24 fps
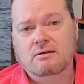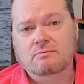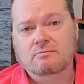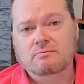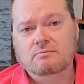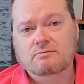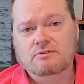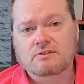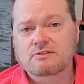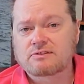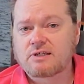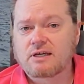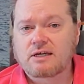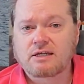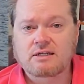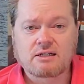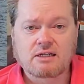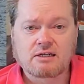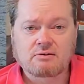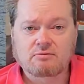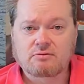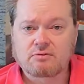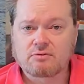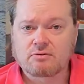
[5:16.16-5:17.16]
since I had
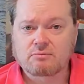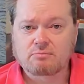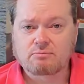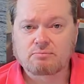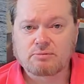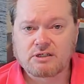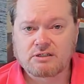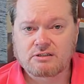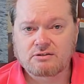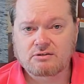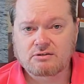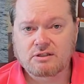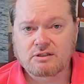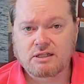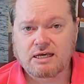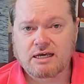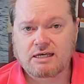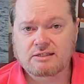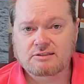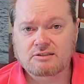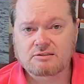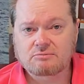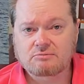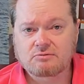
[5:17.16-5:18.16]
never been to
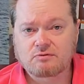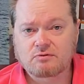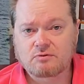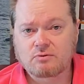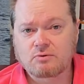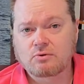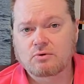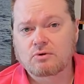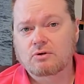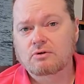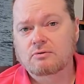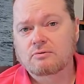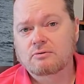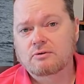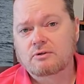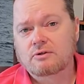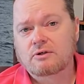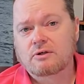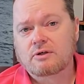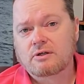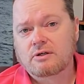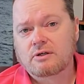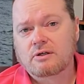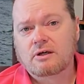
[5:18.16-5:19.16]
Alaska before,
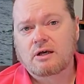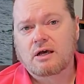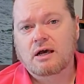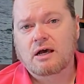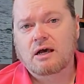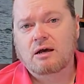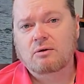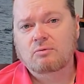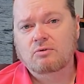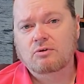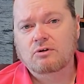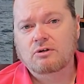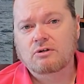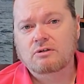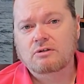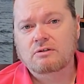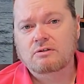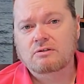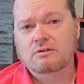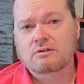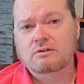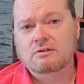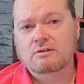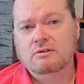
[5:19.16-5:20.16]
I wanted
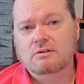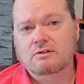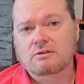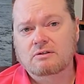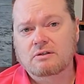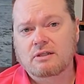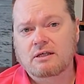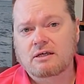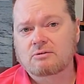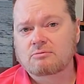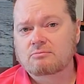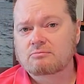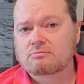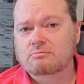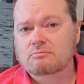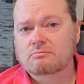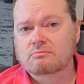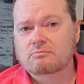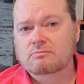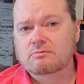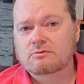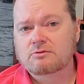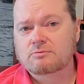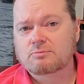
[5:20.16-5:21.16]
to
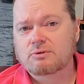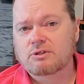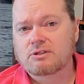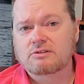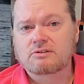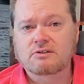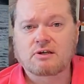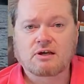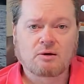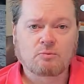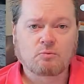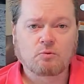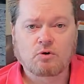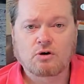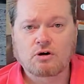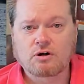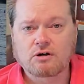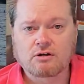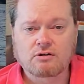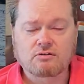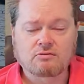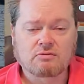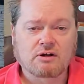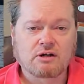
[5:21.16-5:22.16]
spend time
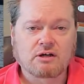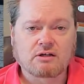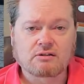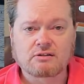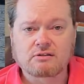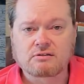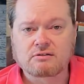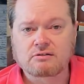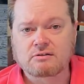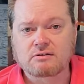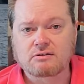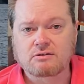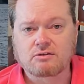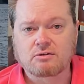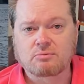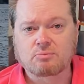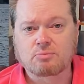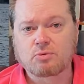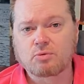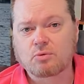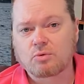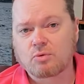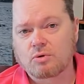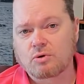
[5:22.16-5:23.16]
walking around the
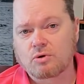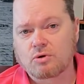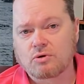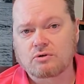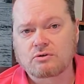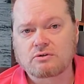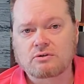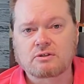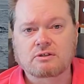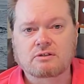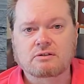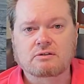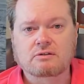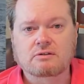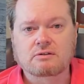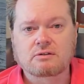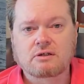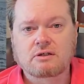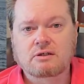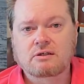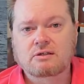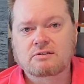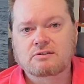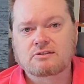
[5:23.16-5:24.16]
port and
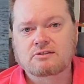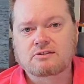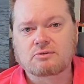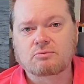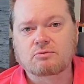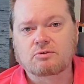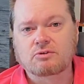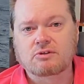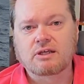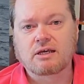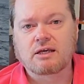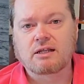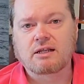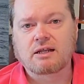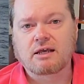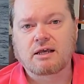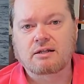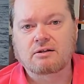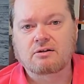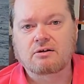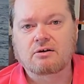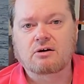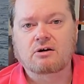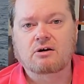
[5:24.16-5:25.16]
see what that
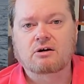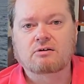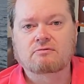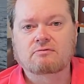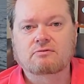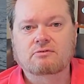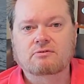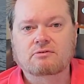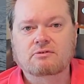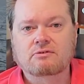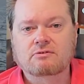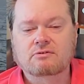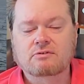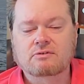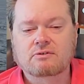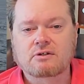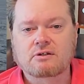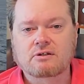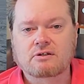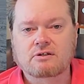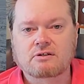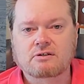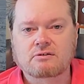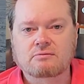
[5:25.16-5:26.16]
had to offer.
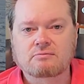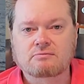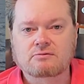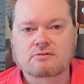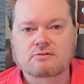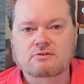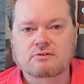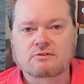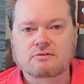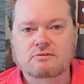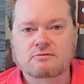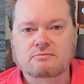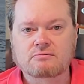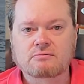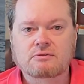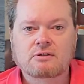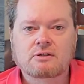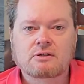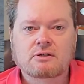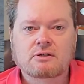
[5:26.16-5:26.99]
So